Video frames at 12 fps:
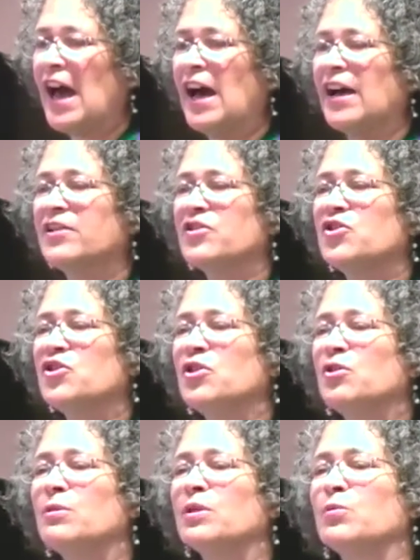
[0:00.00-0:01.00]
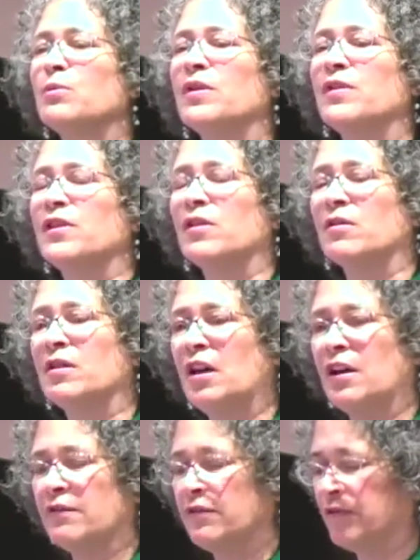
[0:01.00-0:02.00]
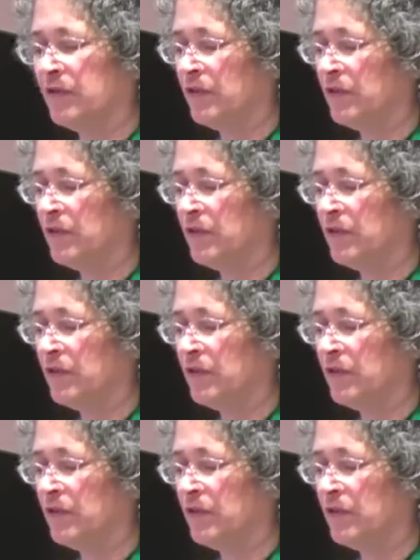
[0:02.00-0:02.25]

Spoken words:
add to it with their love.